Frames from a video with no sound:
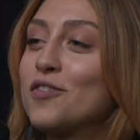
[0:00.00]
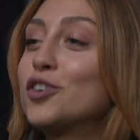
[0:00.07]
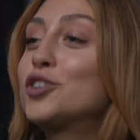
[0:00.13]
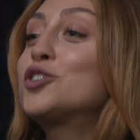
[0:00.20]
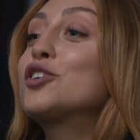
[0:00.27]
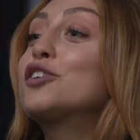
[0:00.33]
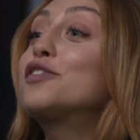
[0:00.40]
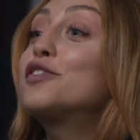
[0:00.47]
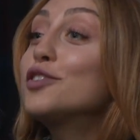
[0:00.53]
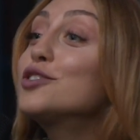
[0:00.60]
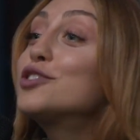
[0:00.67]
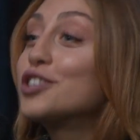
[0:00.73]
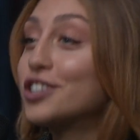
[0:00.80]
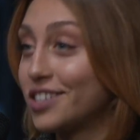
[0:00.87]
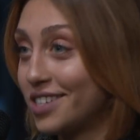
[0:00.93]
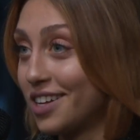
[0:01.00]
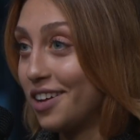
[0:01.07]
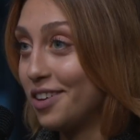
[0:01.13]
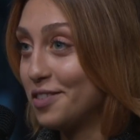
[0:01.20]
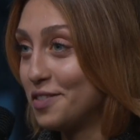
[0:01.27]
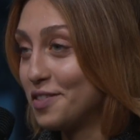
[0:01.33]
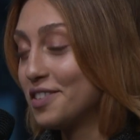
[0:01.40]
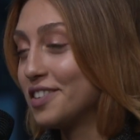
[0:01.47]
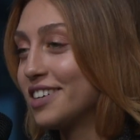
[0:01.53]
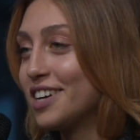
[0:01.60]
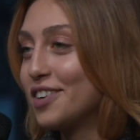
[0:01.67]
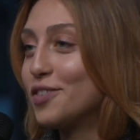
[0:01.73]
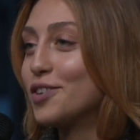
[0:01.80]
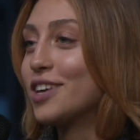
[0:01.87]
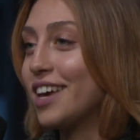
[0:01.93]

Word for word: for to your future self, if you